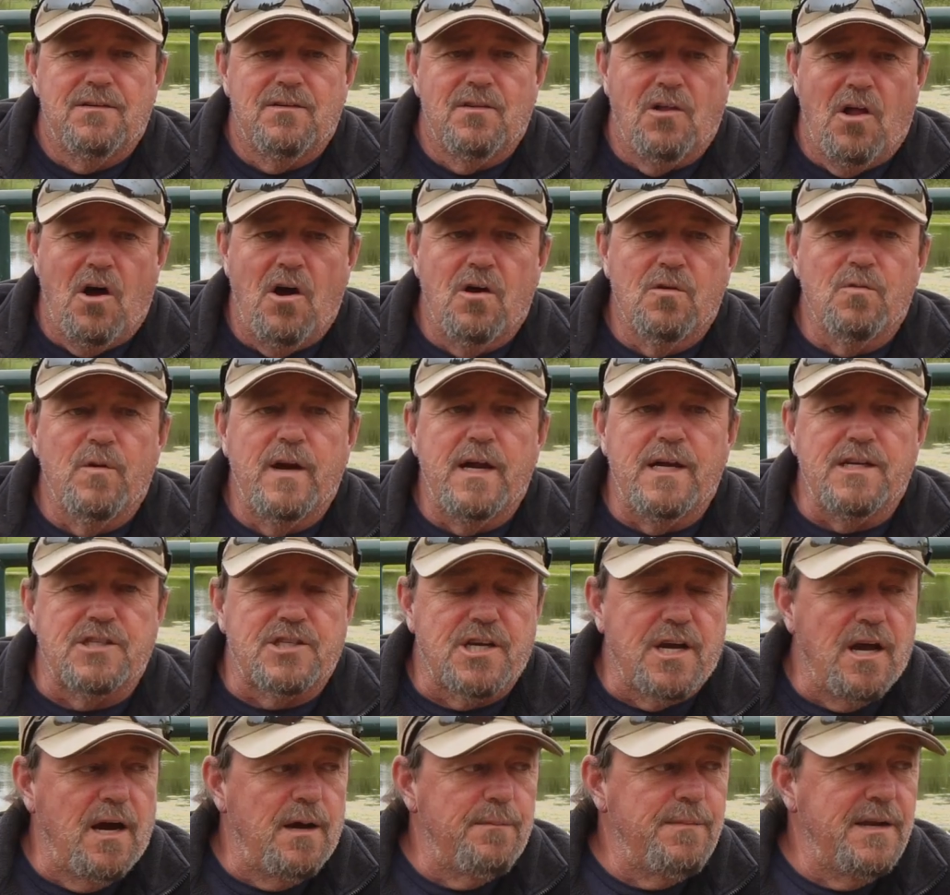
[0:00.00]
long range
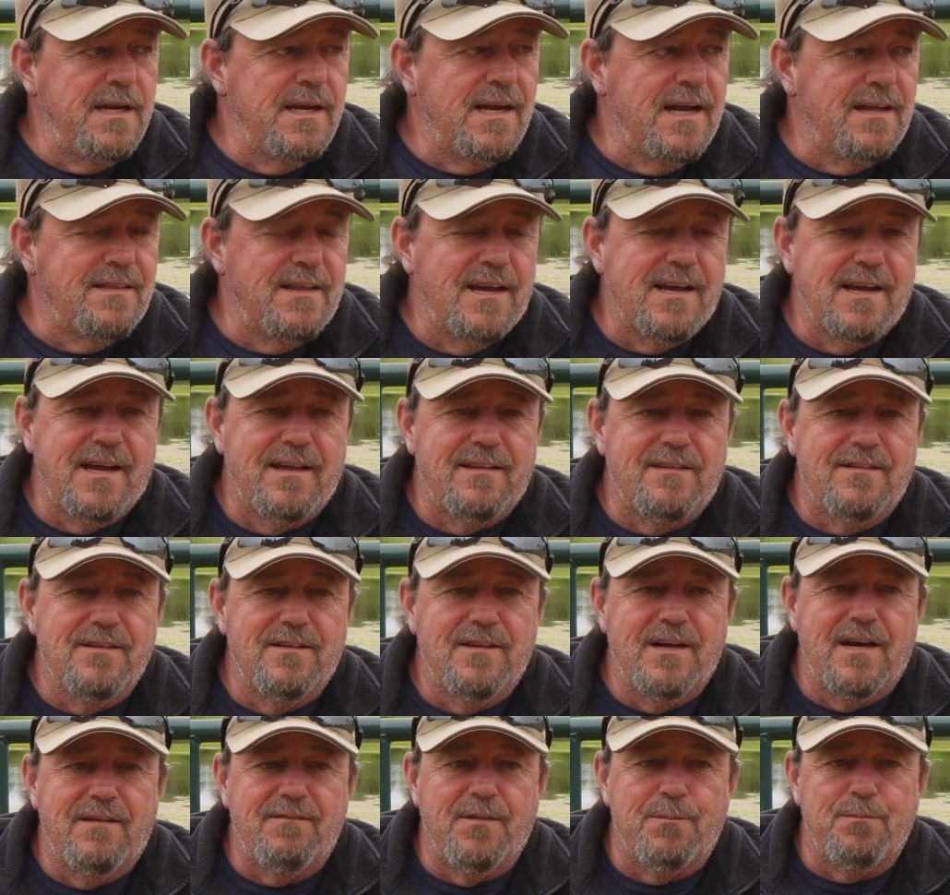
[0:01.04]
coming. I think I
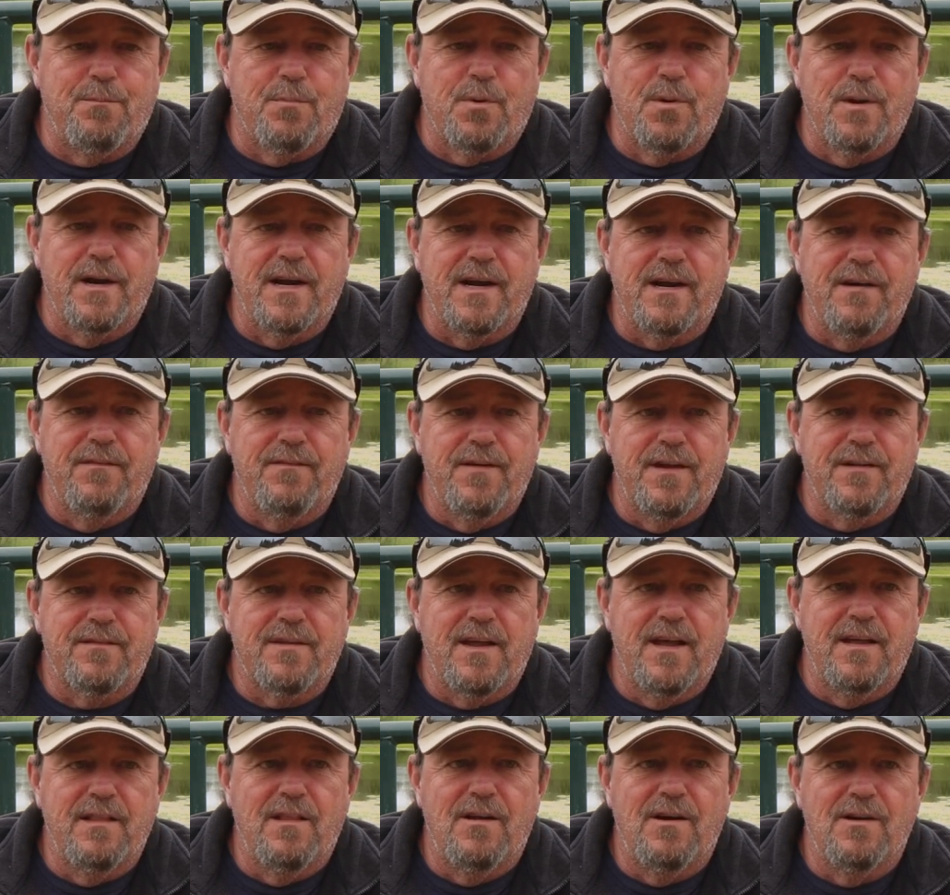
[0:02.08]
still have a brick of SK
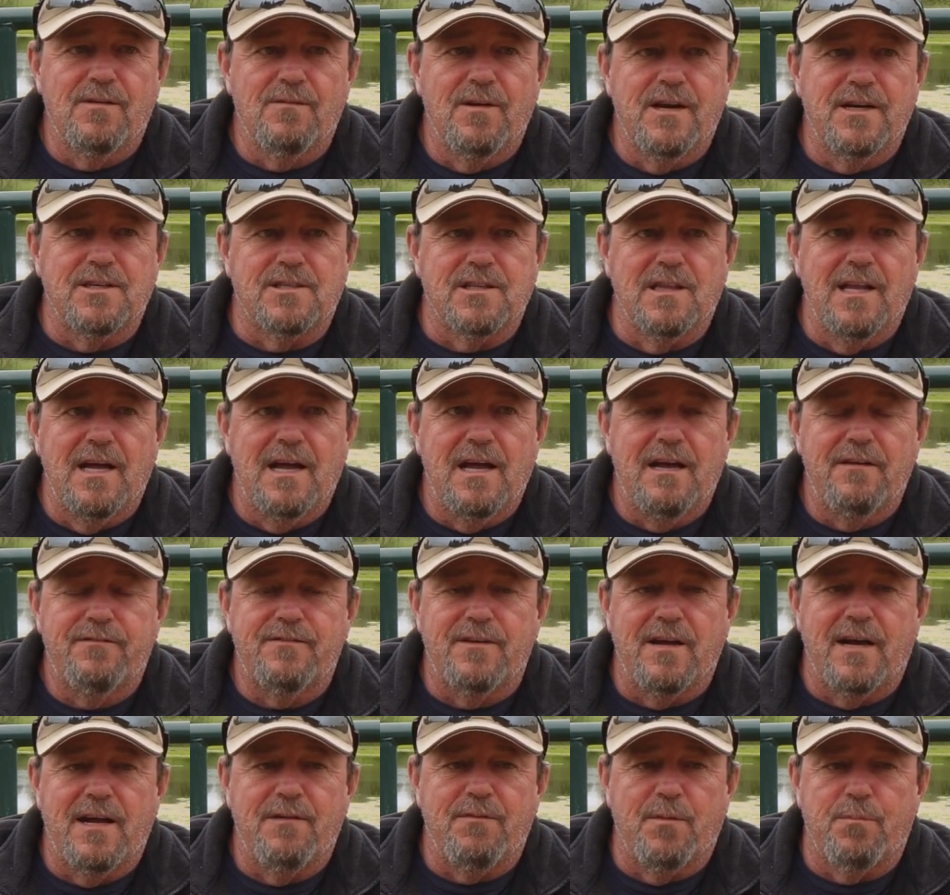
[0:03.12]
long range
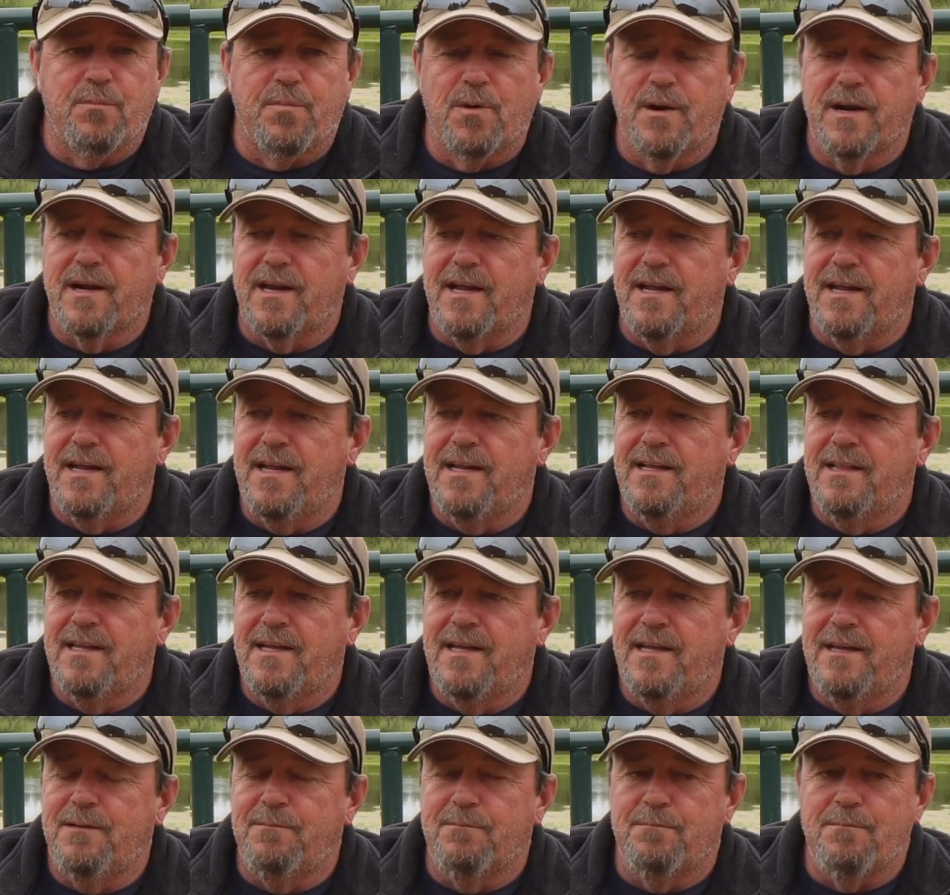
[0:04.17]
left. I have a brick at
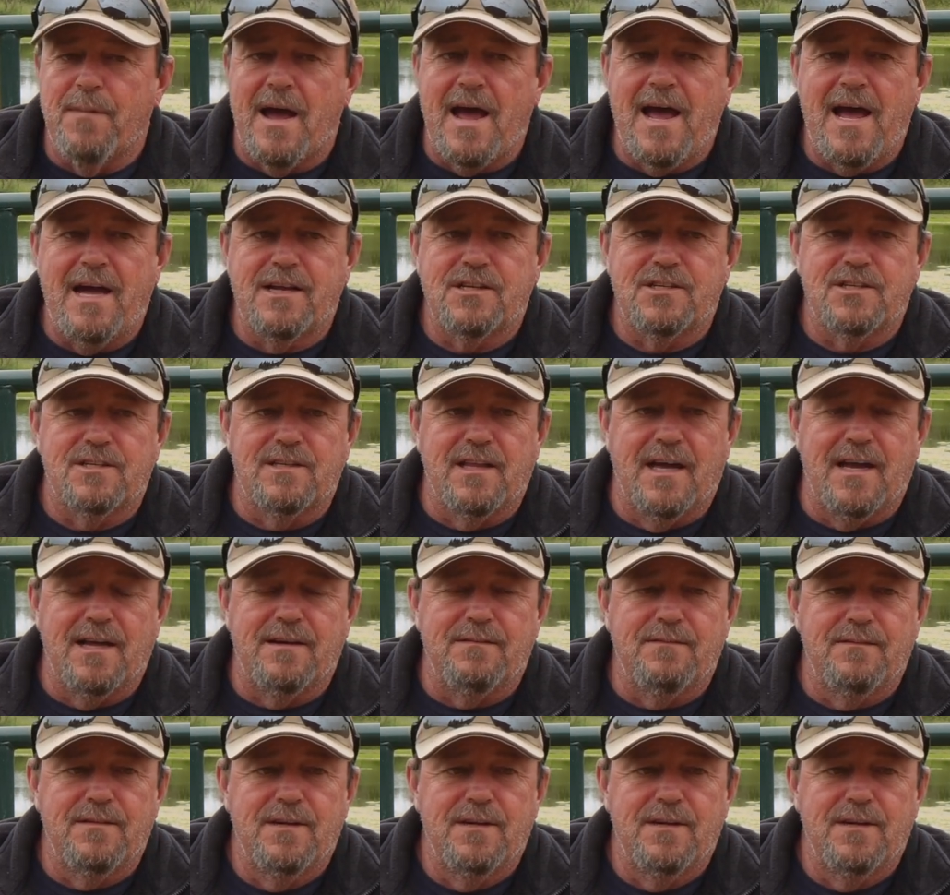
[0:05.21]
Ely Match, that